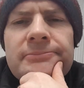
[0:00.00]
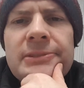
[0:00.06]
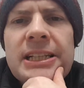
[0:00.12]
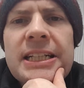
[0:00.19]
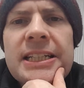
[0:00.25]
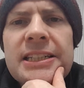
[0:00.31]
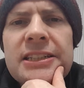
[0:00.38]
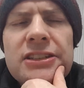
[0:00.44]

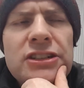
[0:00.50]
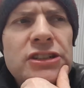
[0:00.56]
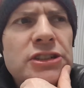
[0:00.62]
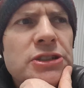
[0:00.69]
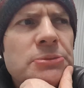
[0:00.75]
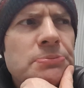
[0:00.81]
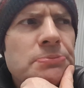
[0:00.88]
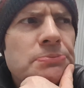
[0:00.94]
And I
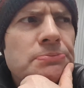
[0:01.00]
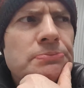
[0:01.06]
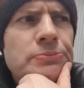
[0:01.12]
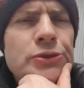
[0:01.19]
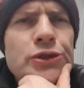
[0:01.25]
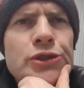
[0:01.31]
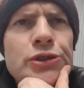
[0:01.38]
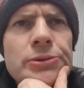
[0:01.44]

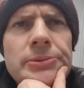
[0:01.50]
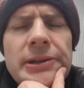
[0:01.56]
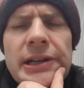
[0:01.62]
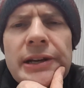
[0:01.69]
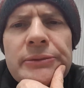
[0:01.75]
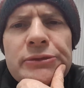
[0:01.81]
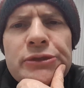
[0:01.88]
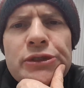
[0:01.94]
presume it
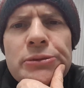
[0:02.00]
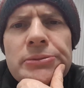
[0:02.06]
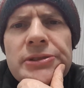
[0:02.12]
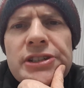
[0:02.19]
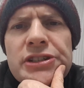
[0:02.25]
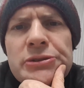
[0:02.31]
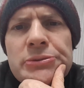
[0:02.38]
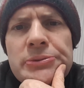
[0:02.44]
comes from
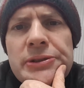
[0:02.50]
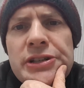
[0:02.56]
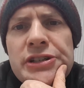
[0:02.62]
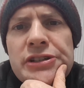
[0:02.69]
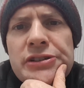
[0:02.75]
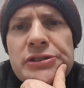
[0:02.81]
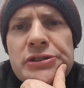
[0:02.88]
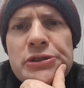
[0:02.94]
the
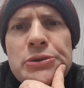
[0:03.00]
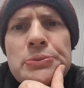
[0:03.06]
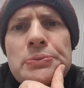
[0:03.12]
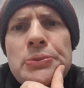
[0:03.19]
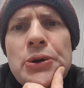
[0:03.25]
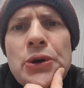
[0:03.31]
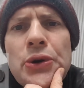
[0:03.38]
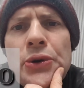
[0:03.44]
expression to
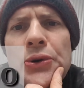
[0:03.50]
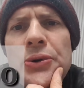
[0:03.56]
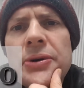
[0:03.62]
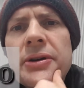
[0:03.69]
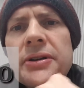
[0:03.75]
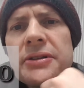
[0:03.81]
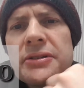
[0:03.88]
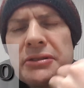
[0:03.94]
poo.
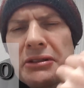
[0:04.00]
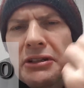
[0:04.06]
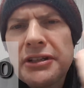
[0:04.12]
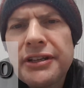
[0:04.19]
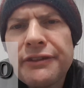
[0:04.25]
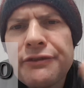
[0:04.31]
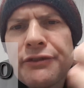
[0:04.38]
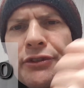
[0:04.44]

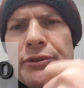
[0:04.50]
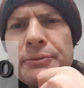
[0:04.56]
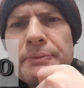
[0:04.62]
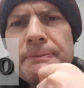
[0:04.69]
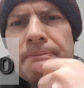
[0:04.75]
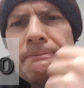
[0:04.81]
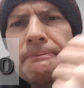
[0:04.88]
Like if you,